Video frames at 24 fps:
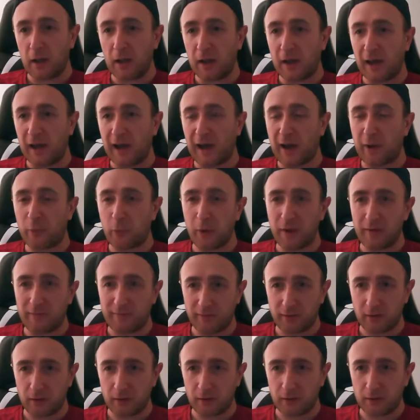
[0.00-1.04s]

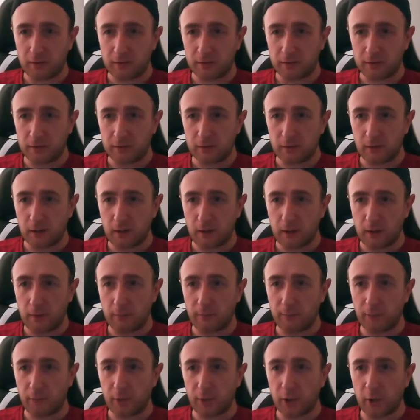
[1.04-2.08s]
However,
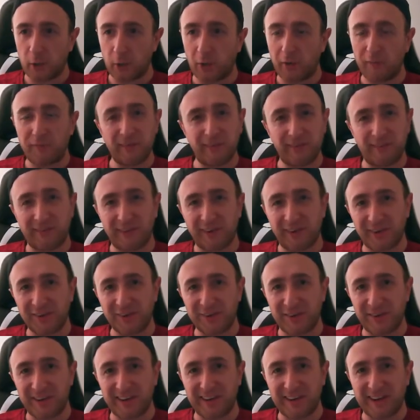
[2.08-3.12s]
before you go off and start
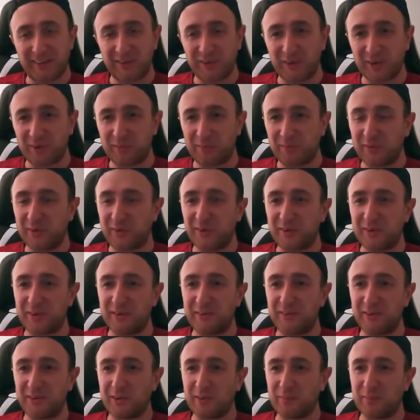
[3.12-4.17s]
trying to download them,
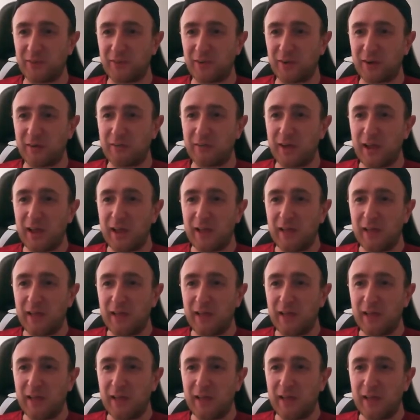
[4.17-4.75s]
doing them yourself,